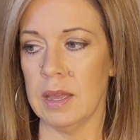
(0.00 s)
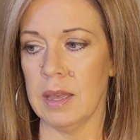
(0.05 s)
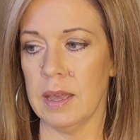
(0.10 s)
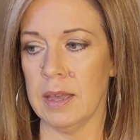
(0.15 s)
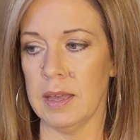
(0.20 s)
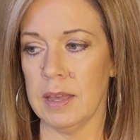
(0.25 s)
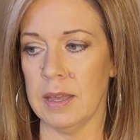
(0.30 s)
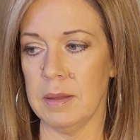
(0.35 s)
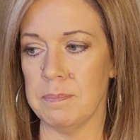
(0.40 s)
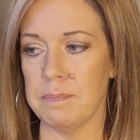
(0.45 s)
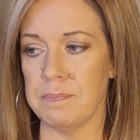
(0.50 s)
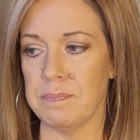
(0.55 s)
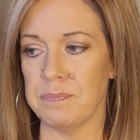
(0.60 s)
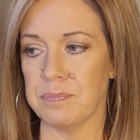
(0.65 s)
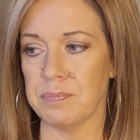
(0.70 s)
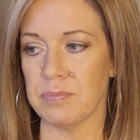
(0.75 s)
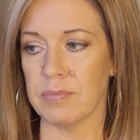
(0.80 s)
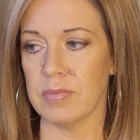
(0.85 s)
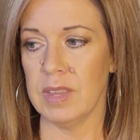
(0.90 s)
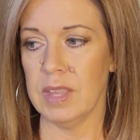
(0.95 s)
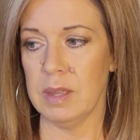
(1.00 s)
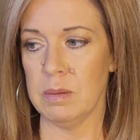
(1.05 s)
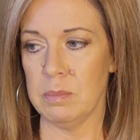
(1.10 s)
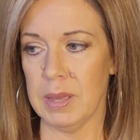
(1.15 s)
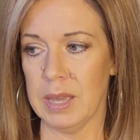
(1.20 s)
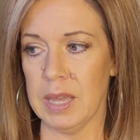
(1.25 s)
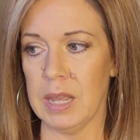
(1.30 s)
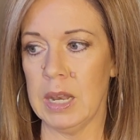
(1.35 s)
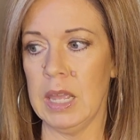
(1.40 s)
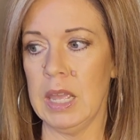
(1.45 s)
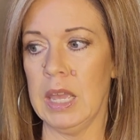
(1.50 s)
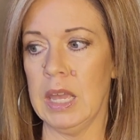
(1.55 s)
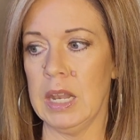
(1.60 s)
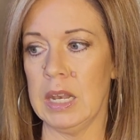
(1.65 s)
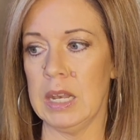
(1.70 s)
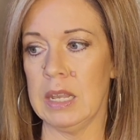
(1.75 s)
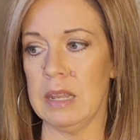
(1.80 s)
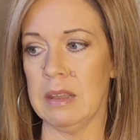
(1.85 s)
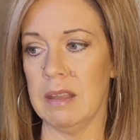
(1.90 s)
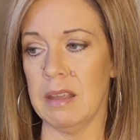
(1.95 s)
in bed,
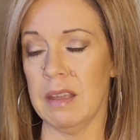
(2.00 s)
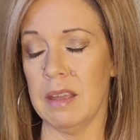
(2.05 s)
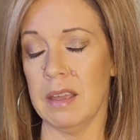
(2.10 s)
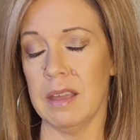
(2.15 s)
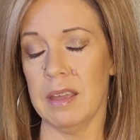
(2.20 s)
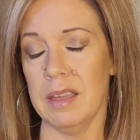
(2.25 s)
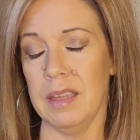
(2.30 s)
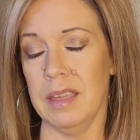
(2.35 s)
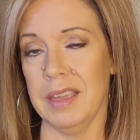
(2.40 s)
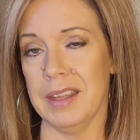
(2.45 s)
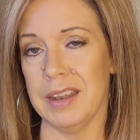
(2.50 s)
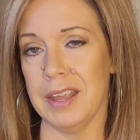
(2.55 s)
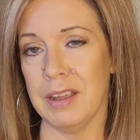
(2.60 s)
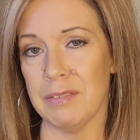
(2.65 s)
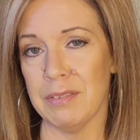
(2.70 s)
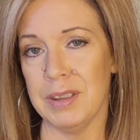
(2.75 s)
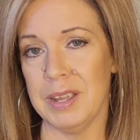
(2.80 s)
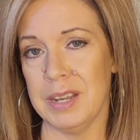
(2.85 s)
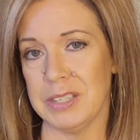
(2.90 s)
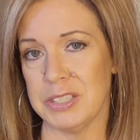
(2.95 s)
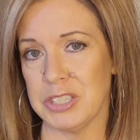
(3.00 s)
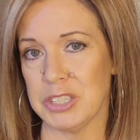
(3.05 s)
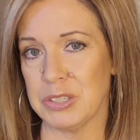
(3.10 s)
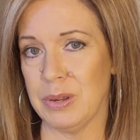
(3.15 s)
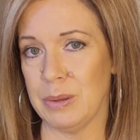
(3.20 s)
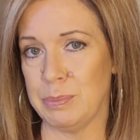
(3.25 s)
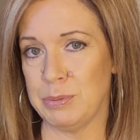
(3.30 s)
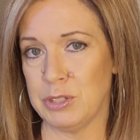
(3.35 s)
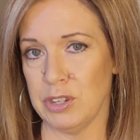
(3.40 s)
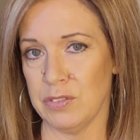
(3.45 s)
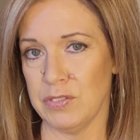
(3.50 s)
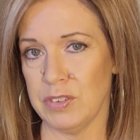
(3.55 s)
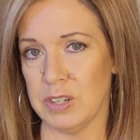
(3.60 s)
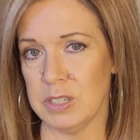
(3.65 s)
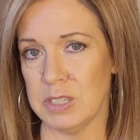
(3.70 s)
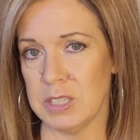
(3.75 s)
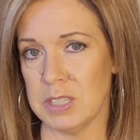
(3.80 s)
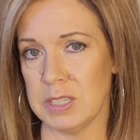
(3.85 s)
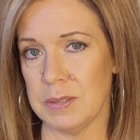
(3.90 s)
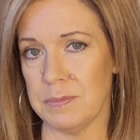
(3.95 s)
and I read a scripture
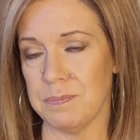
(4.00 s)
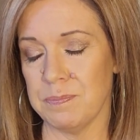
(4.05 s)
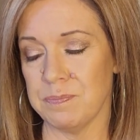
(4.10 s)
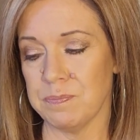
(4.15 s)
verse.